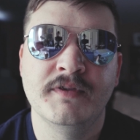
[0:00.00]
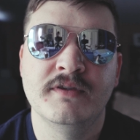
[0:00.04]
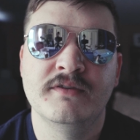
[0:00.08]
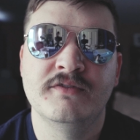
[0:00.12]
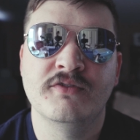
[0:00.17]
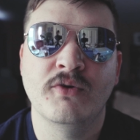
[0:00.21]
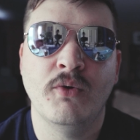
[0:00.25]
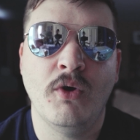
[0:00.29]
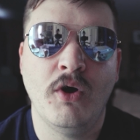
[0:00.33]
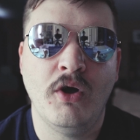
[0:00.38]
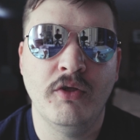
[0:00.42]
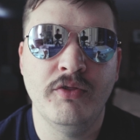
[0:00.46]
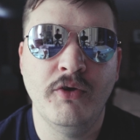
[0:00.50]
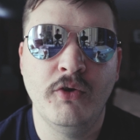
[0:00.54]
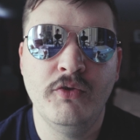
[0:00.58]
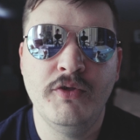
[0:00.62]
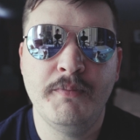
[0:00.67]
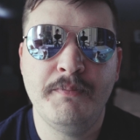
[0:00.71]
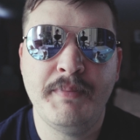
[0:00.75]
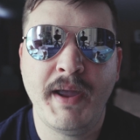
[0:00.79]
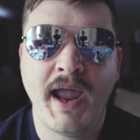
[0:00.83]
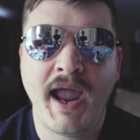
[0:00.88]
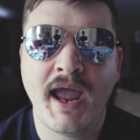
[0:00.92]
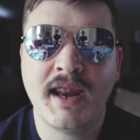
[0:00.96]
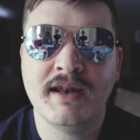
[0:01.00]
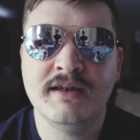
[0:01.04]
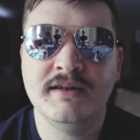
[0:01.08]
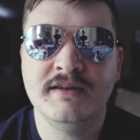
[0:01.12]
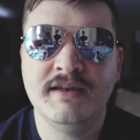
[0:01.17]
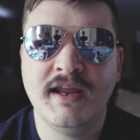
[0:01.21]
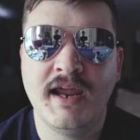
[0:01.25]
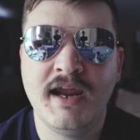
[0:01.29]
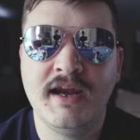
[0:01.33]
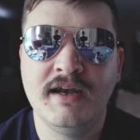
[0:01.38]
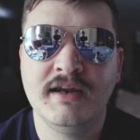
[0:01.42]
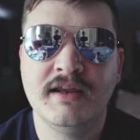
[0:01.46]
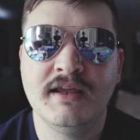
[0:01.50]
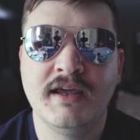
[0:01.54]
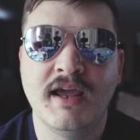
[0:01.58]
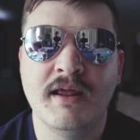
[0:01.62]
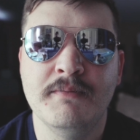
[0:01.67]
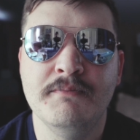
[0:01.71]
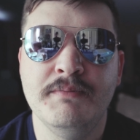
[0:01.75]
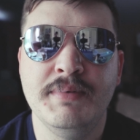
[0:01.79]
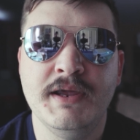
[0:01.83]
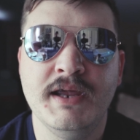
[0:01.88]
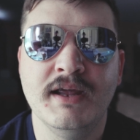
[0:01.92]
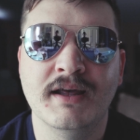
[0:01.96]
So although the patent date
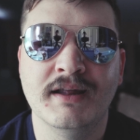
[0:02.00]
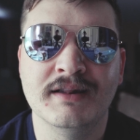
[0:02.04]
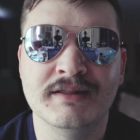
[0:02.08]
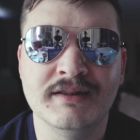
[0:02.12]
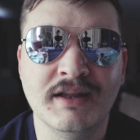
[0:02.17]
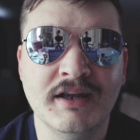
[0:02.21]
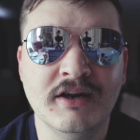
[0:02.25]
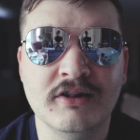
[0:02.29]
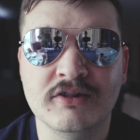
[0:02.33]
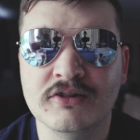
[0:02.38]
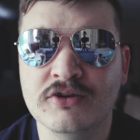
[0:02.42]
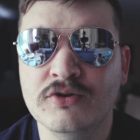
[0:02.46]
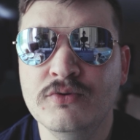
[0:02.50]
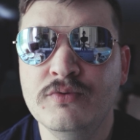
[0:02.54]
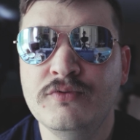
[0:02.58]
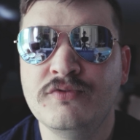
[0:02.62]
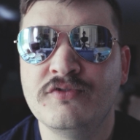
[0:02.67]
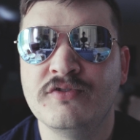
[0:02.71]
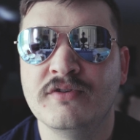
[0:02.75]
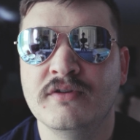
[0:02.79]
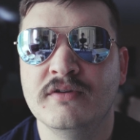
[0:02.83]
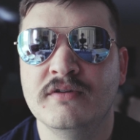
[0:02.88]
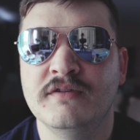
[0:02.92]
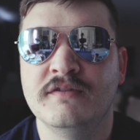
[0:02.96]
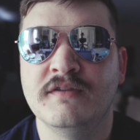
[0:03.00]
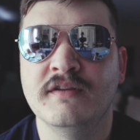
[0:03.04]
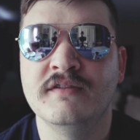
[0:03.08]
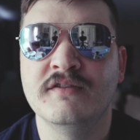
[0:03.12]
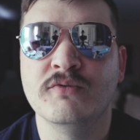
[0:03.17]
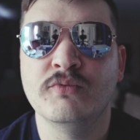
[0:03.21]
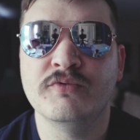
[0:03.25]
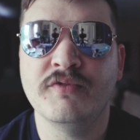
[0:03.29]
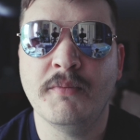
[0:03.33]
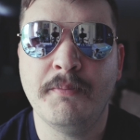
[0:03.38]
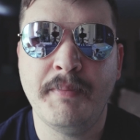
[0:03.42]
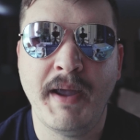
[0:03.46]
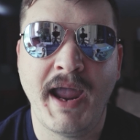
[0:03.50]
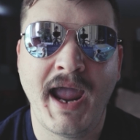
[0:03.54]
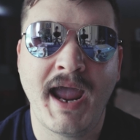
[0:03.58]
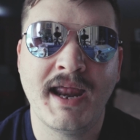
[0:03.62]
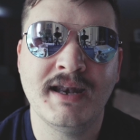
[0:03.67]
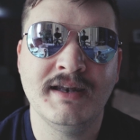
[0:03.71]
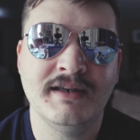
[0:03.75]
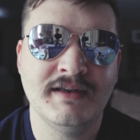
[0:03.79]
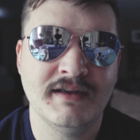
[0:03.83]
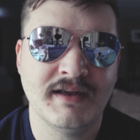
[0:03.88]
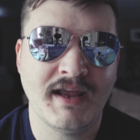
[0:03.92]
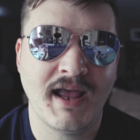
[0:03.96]
can be a little loose since it was a
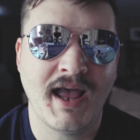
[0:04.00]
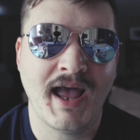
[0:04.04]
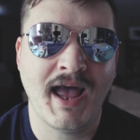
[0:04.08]
patent